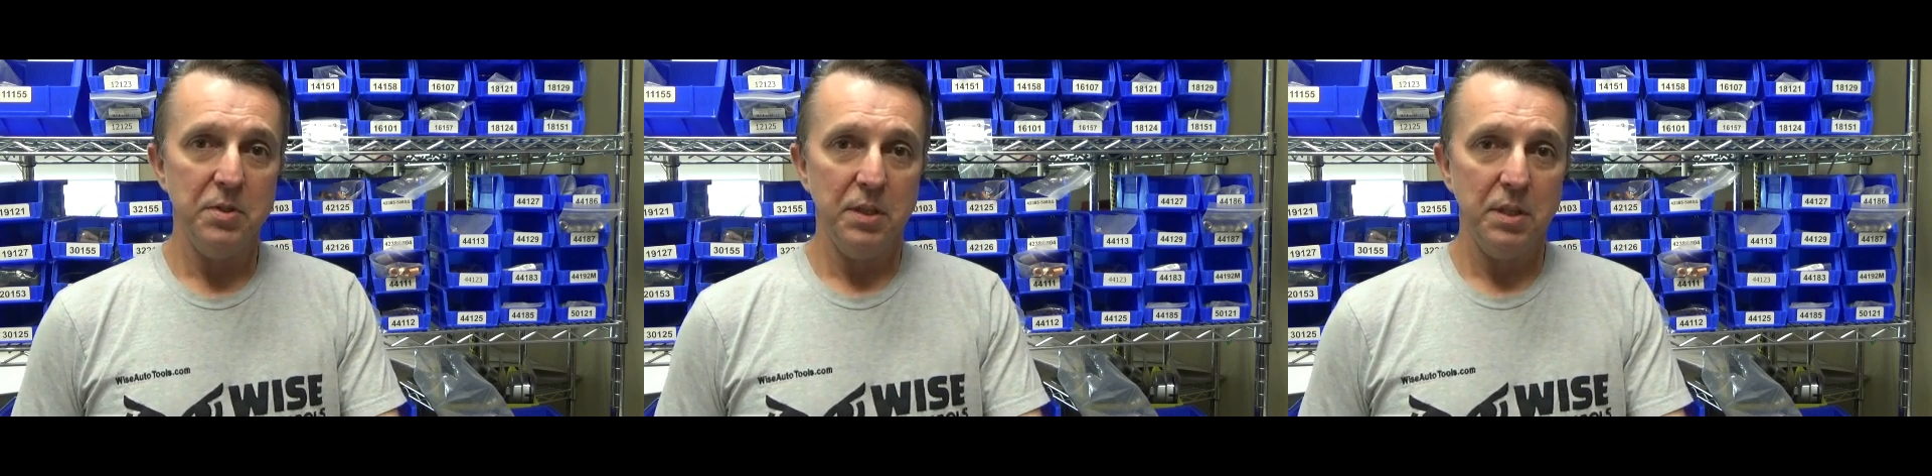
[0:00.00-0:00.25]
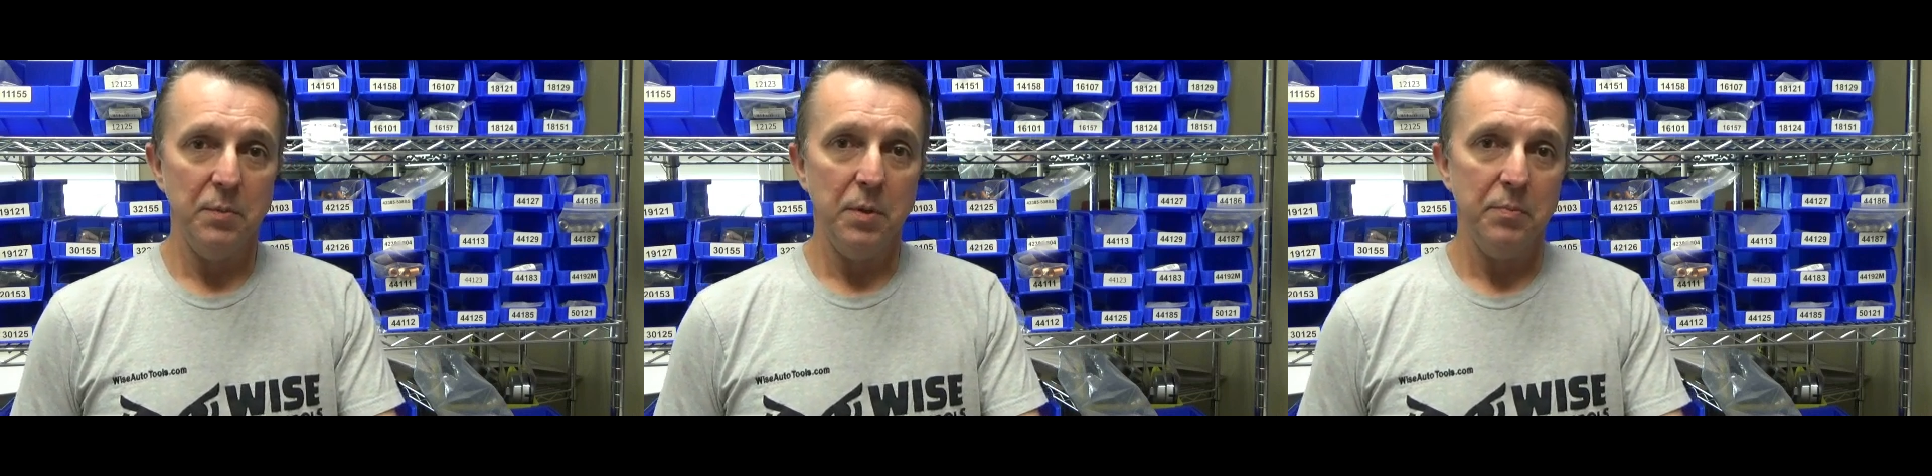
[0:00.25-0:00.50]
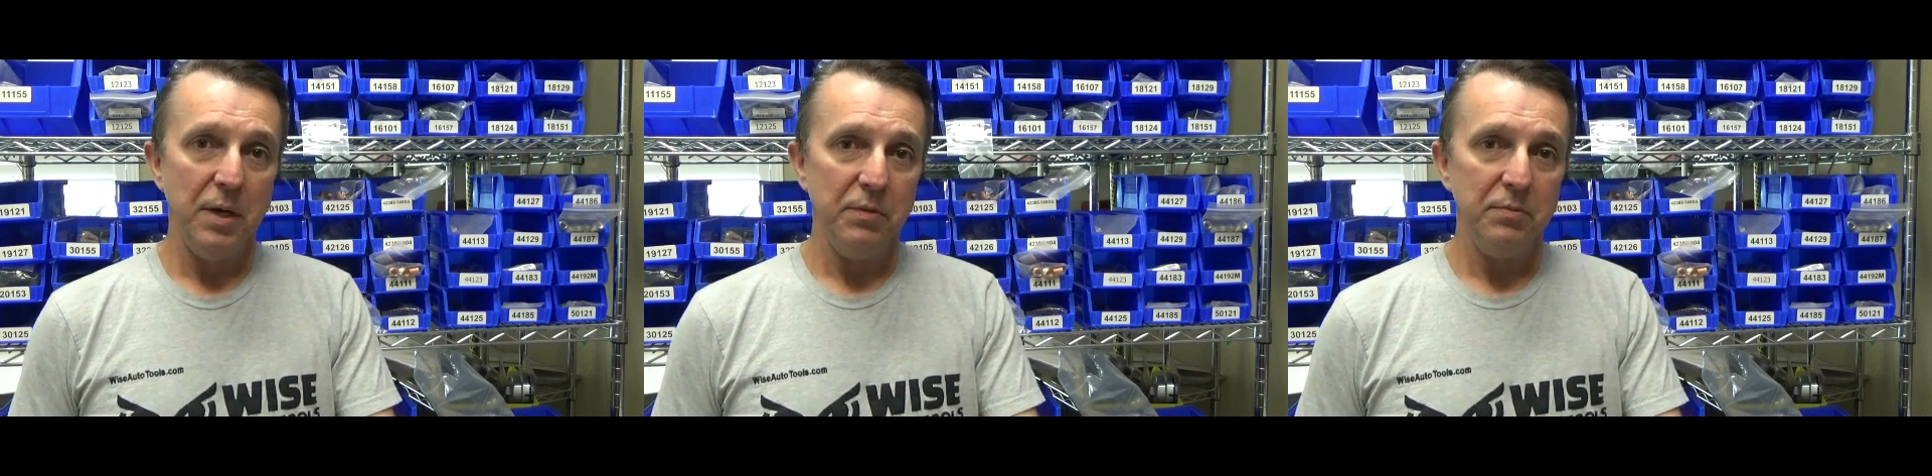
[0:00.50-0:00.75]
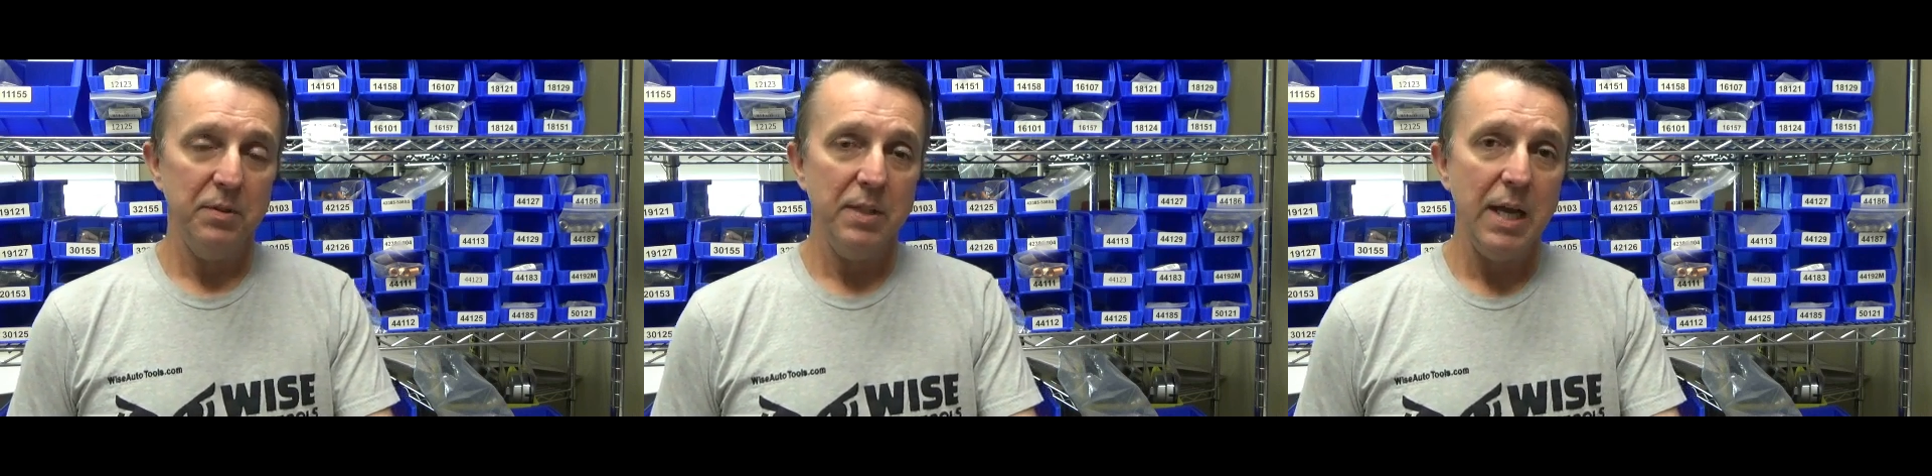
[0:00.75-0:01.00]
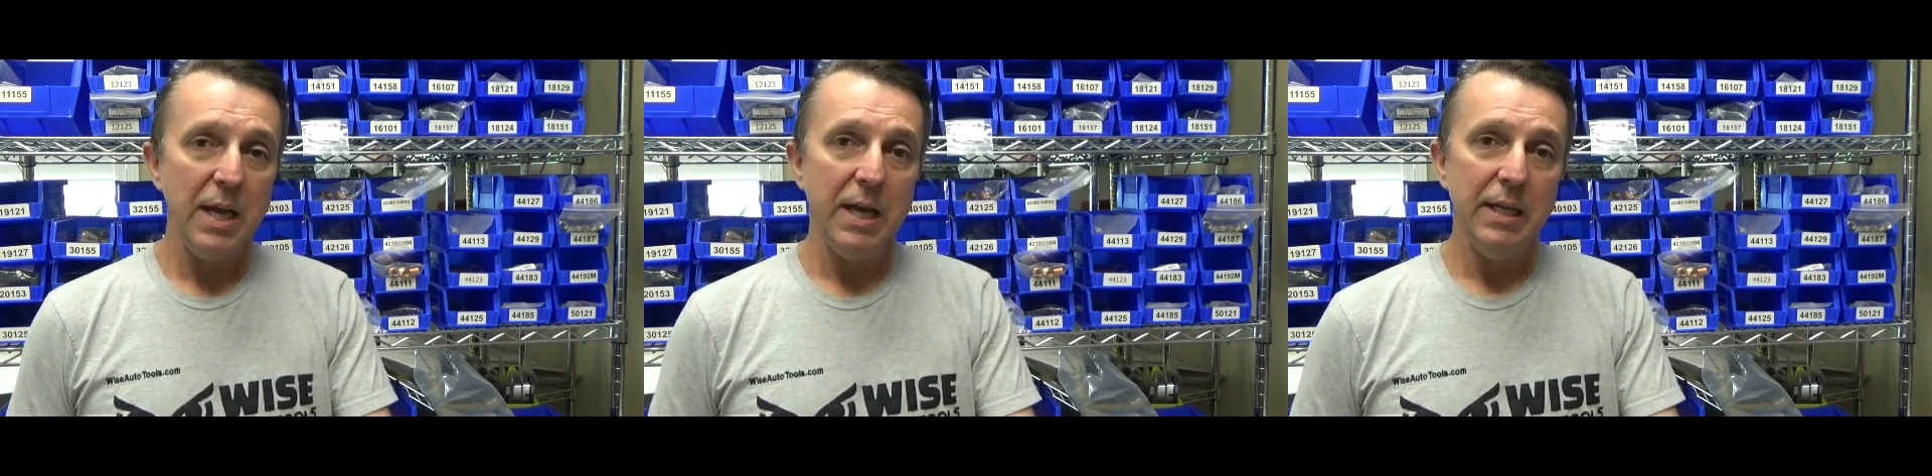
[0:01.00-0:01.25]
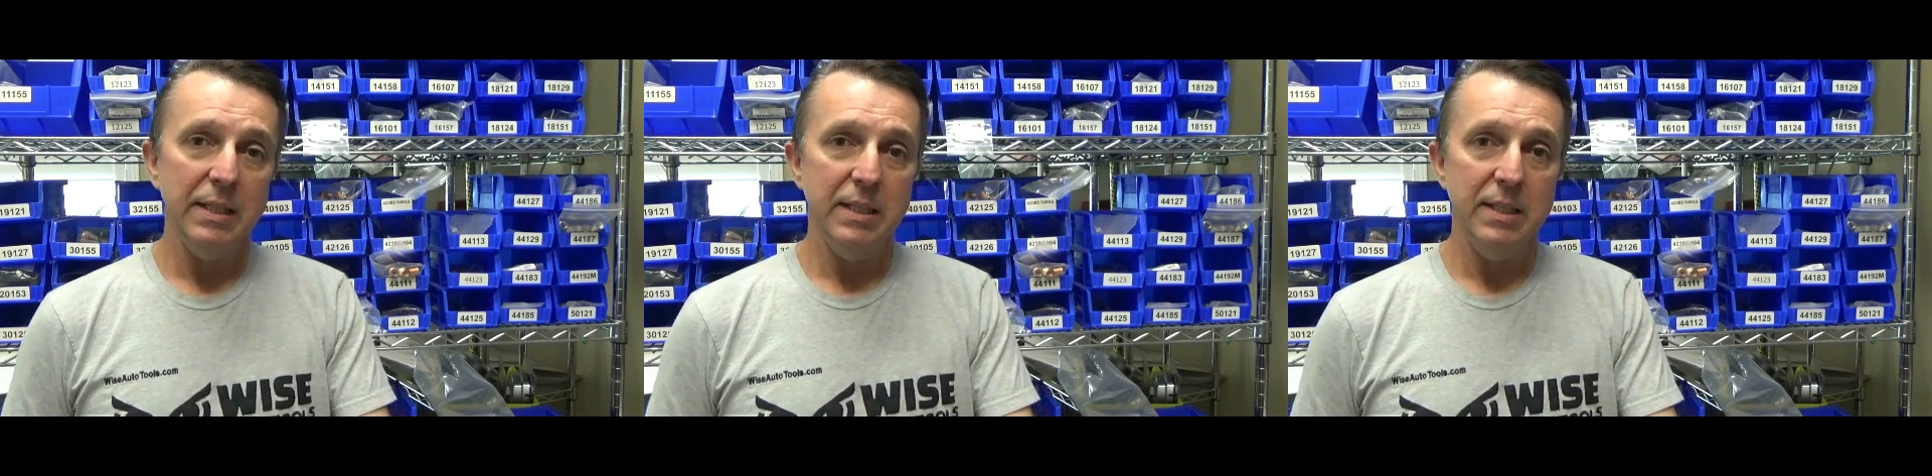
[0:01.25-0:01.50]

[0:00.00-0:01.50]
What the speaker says: that come up after that